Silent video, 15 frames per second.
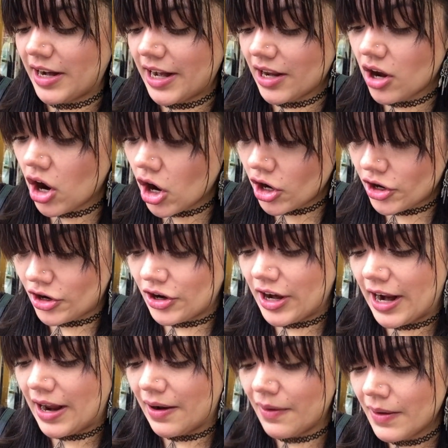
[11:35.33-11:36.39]
raining harder
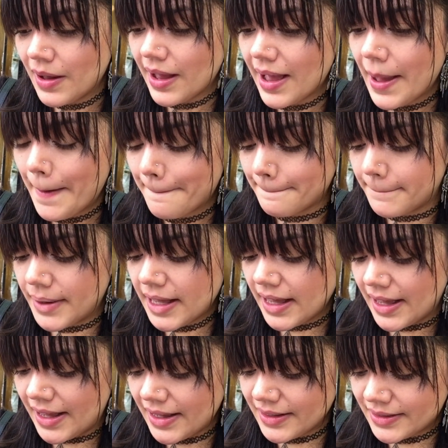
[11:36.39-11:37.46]
now.
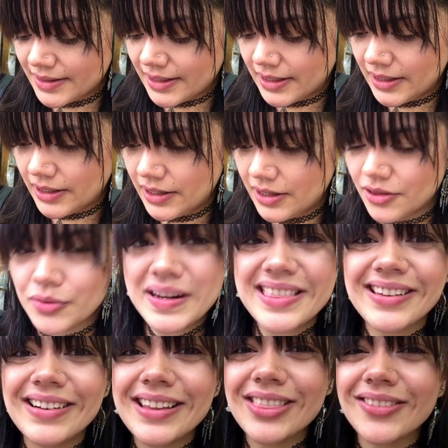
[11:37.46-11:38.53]
But
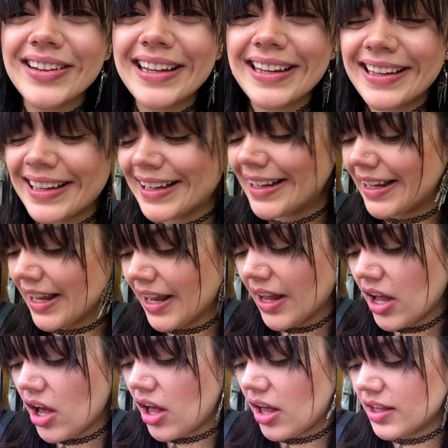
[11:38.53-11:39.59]
333!
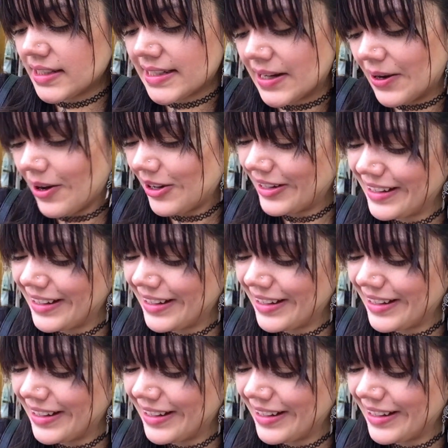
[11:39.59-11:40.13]
Also,